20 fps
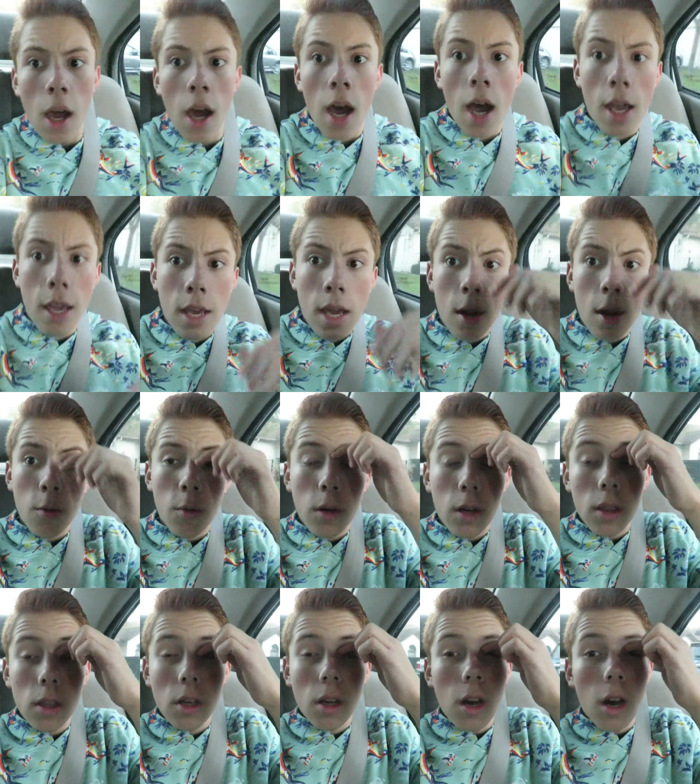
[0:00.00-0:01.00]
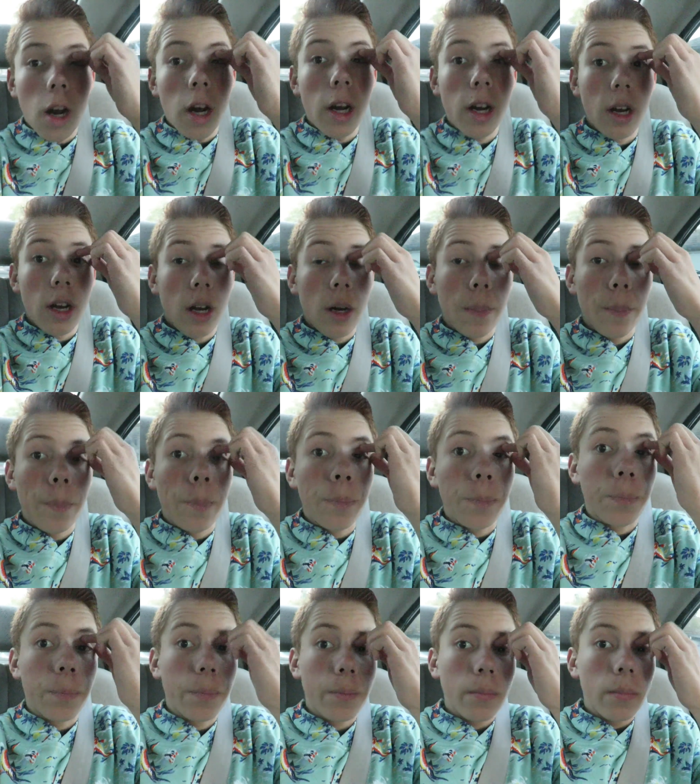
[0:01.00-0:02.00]
hey, and we're in the car. Um,
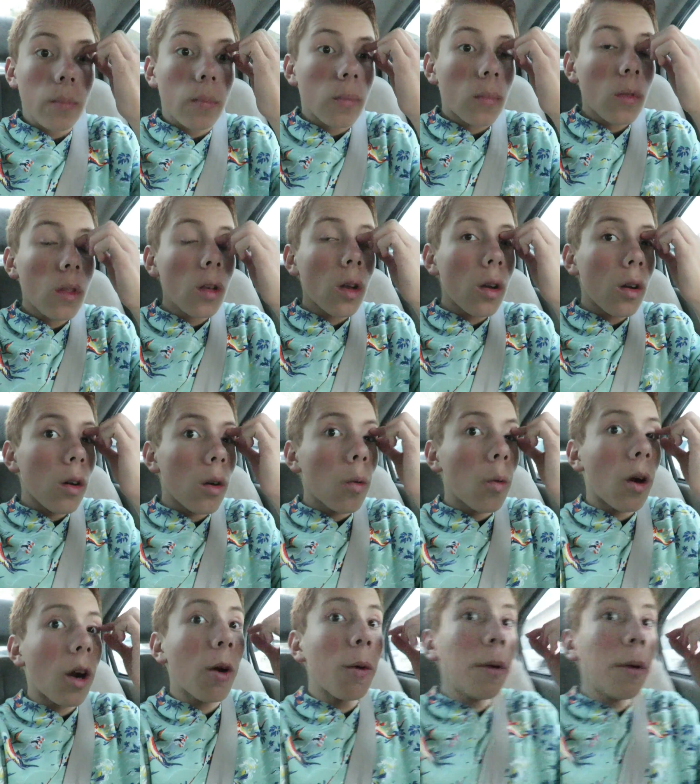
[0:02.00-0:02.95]
where